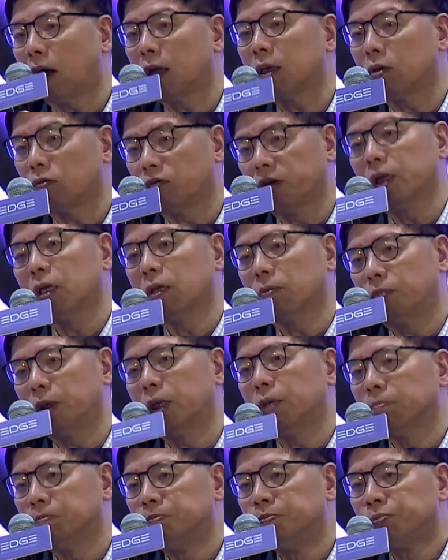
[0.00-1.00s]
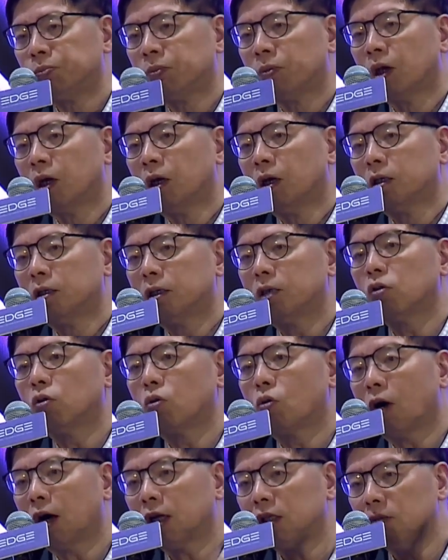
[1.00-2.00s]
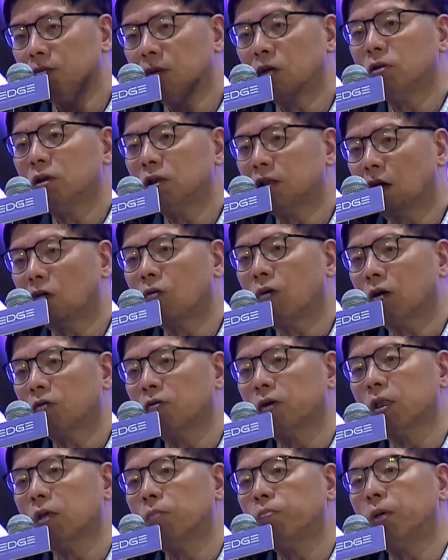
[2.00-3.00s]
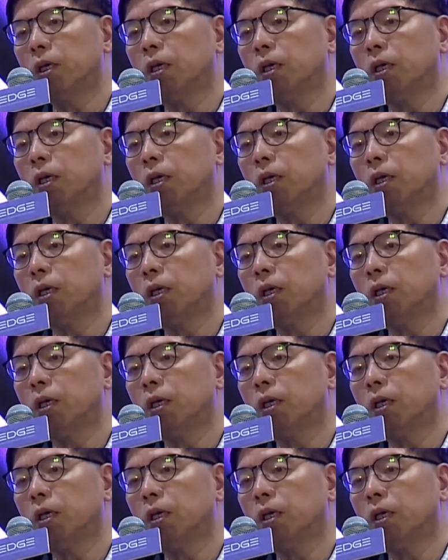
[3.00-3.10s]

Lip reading: So on one hand, we need to